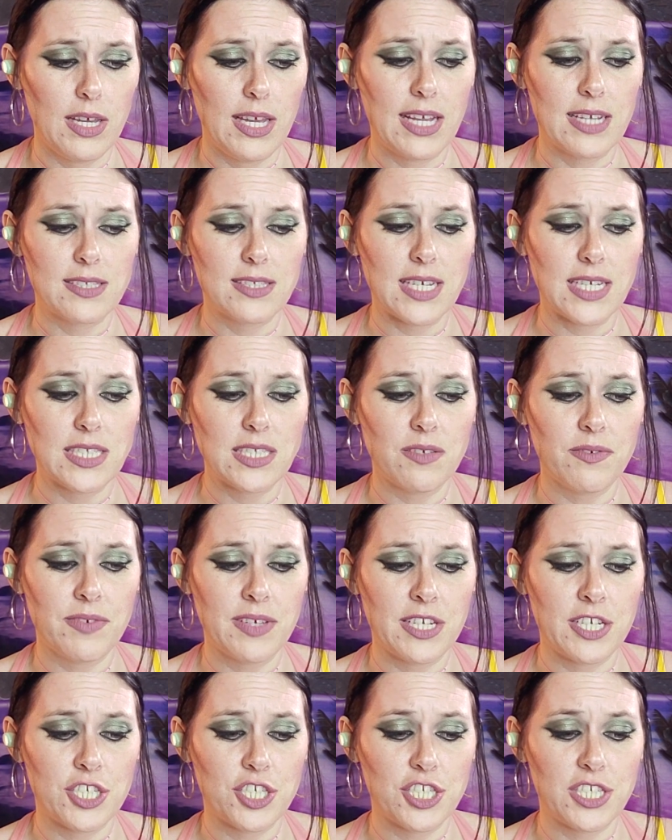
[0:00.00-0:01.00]
excessive
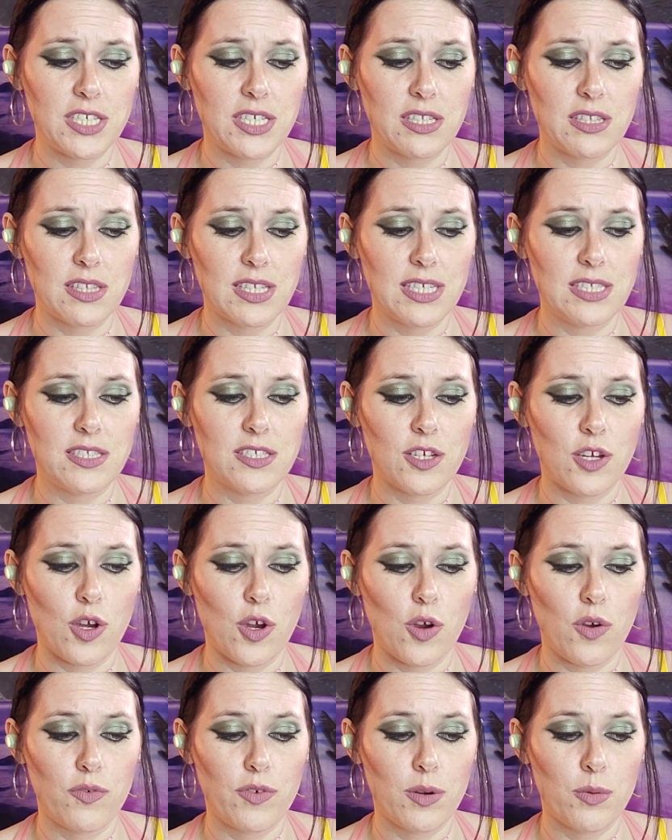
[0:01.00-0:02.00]
energy can lead to
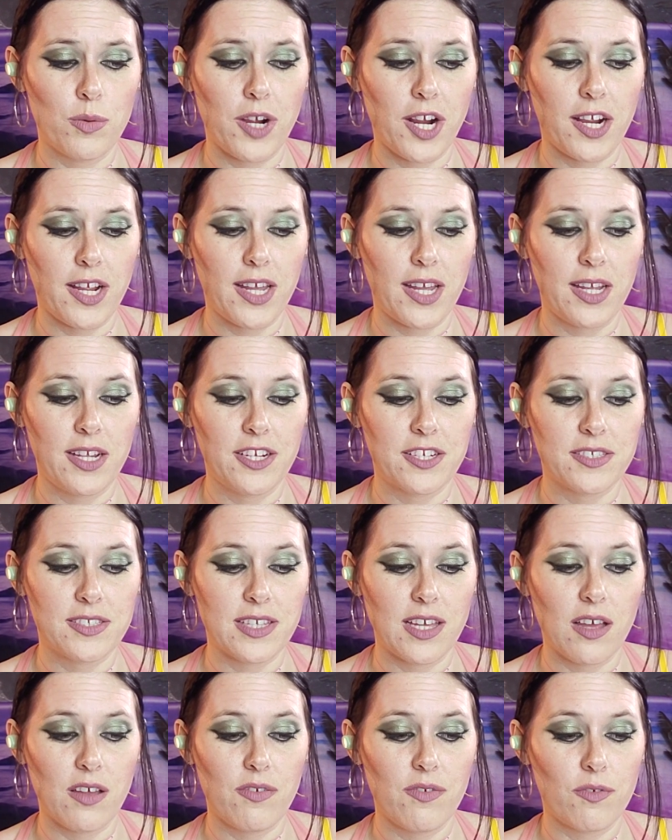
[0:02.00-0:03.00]
overworking
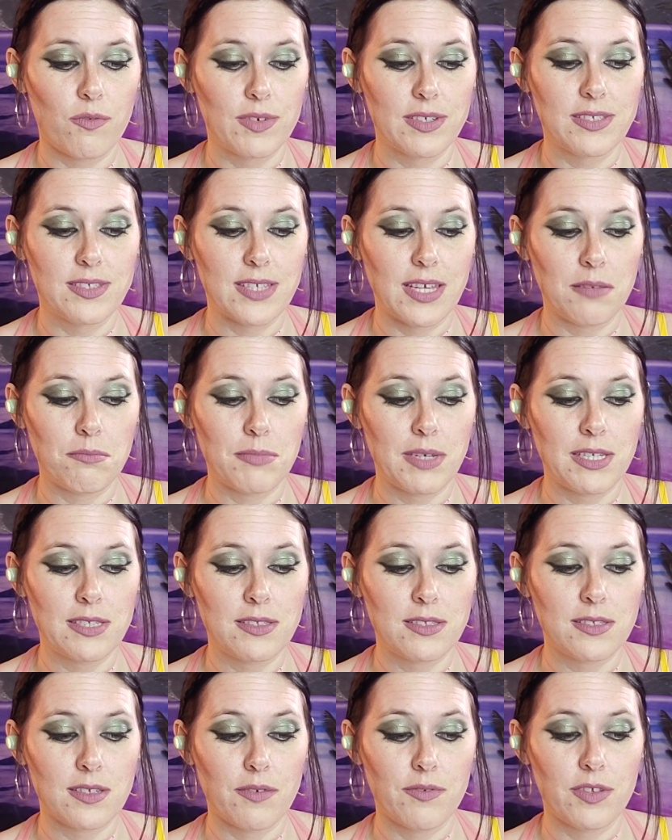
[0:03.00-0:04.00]
yourself,
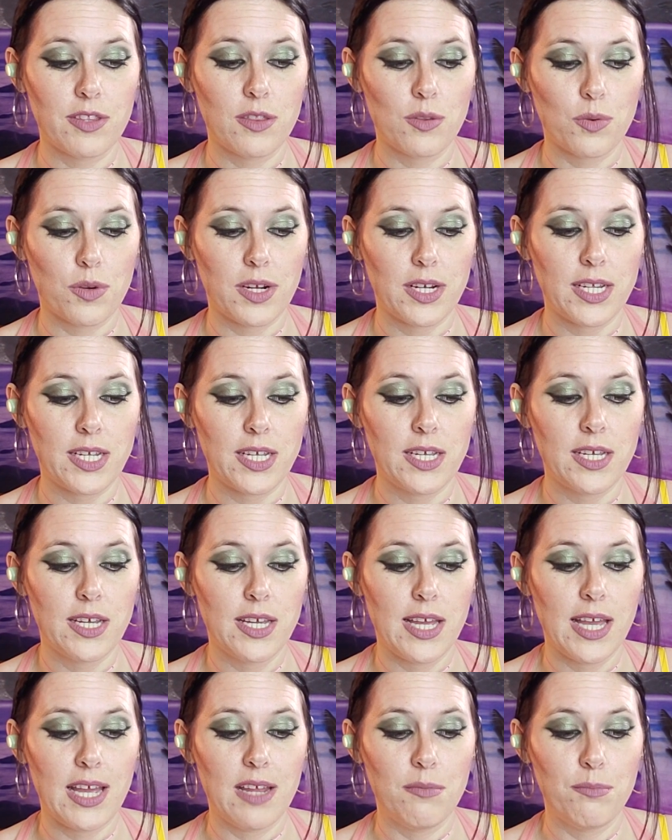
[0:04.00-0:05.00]
resentments of authority,
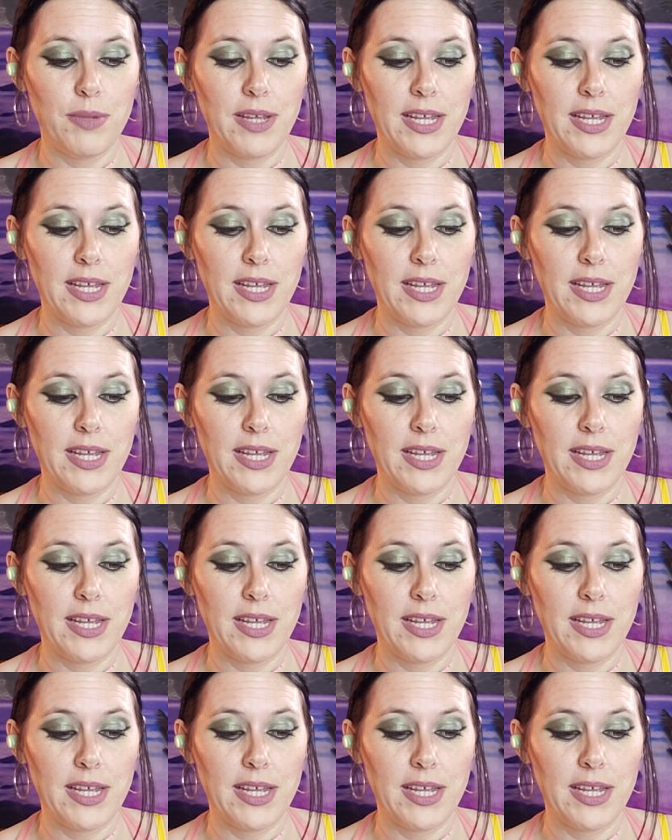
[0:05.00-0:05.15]
and